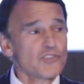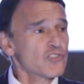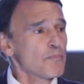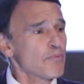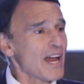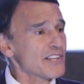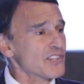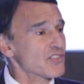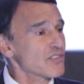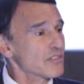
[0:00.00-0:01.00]
Doesn't
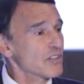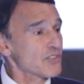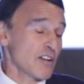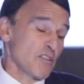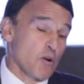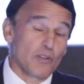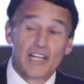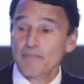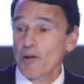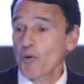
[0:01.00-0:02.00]
surprise us because they don't
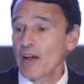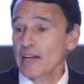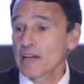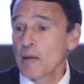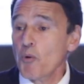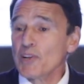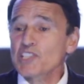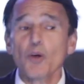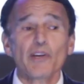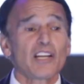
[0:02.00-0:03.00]
know a lot about wine. But
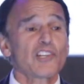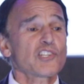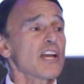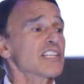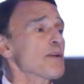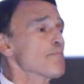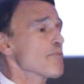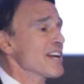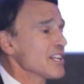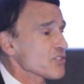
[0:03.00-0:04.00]
what's going on inside their
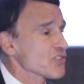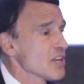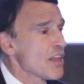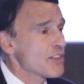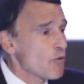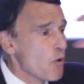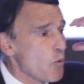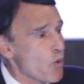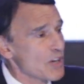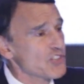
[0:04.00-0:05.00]
brains? The
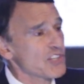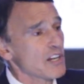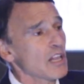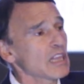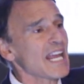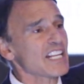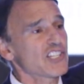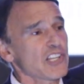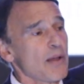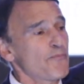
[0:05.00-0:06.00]
reward center
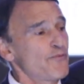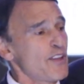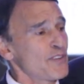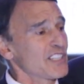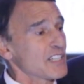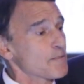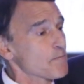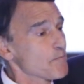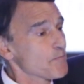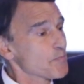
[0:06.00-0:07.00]
lights up
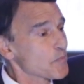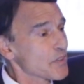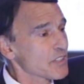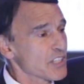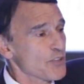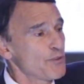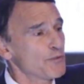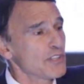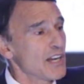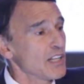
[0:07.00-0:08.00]
vividly to the
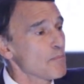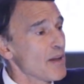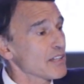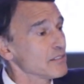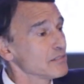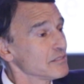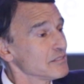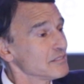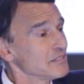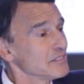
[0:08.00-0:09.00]
$50 bottle
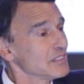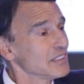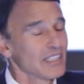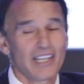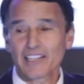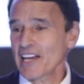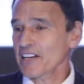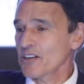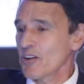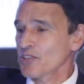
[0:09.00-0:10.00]
and
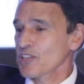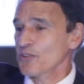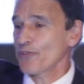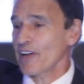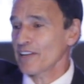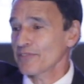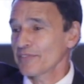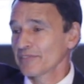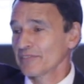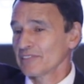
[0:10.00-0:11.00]
not at all to the $5.